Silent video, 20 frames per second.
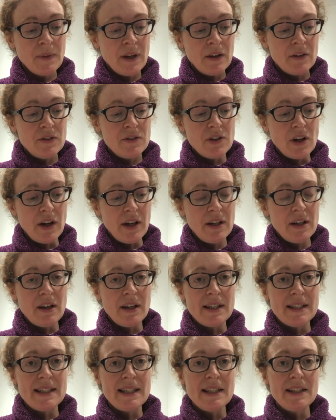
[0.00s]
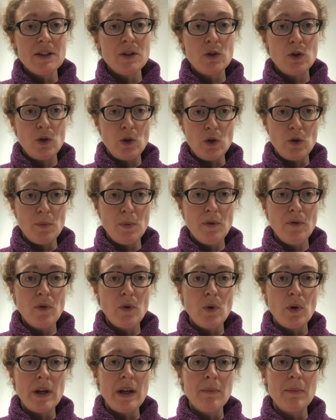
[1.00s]
Dionysus stood before
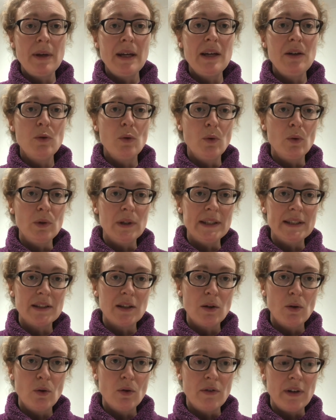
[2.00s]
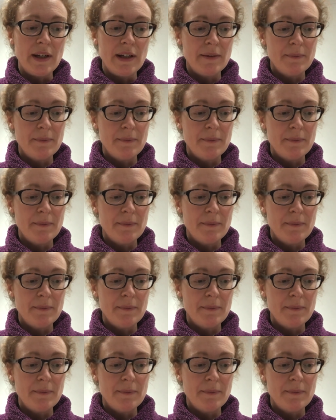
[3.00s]
him in all his glory.